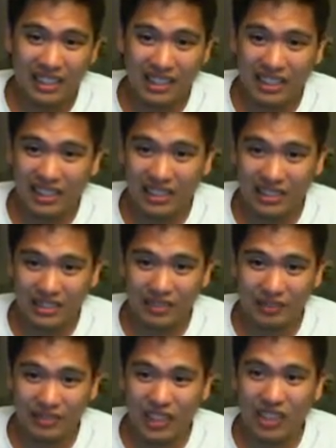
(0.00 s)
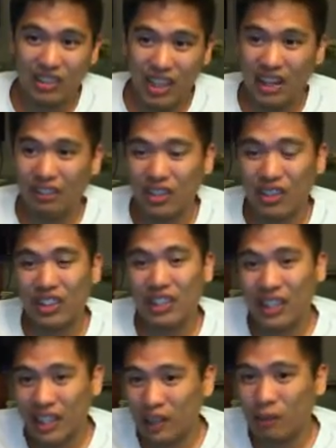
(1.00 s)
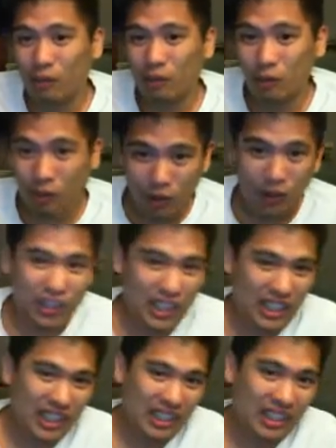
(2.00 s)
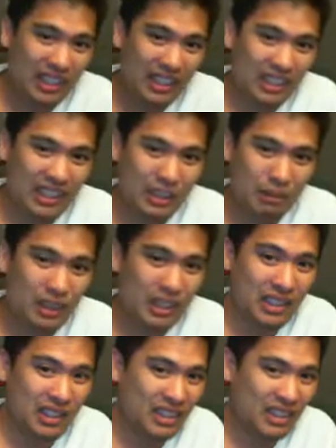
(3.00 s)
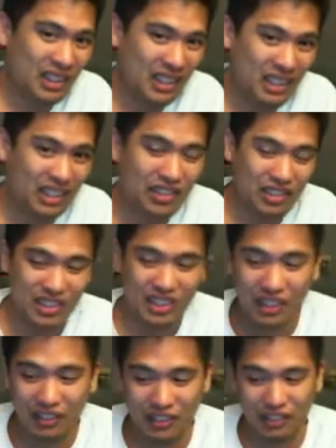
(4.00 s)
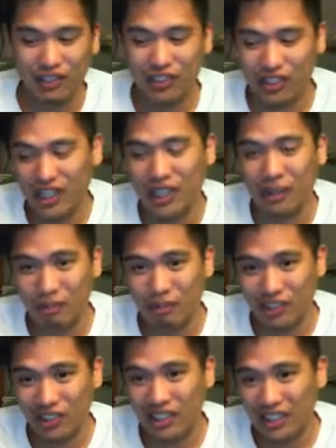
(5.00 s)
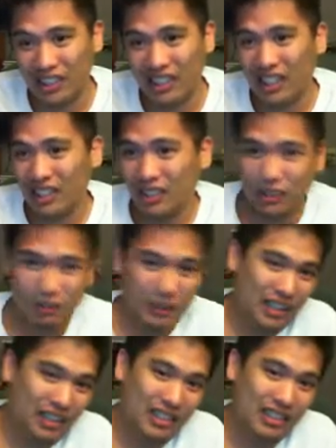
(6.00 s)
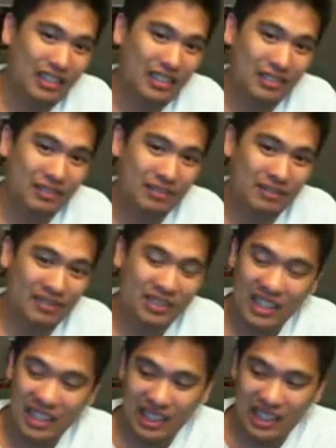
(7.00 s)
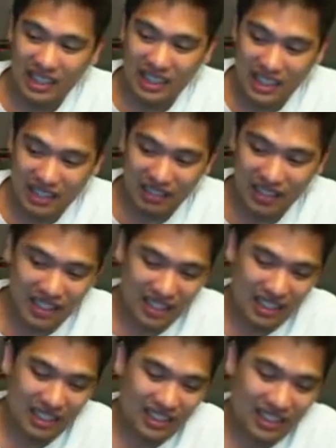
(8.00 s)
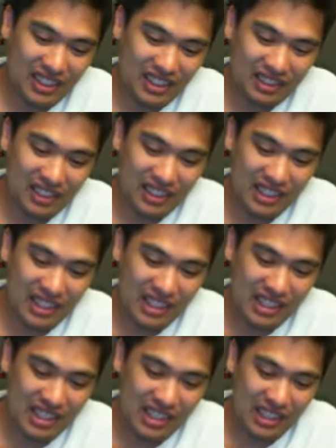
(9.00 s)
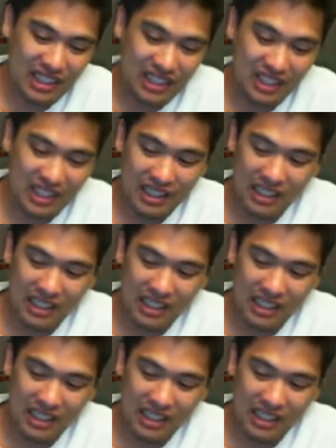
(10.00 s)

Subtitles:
So you have to keep working, because Claudio Silva will keep working. No matter, the thing with Claudio Silva is that